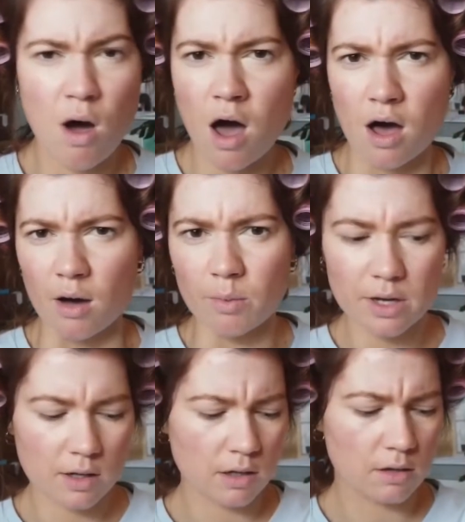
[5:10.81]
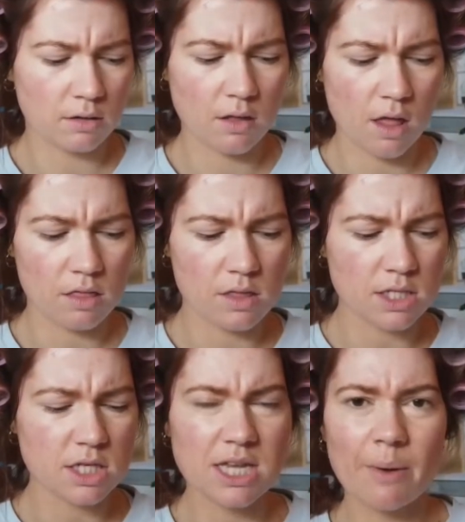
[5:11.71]
oh,
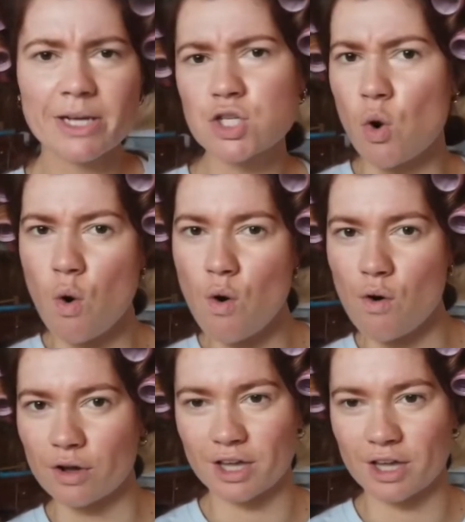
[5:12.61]
that's just how I talk,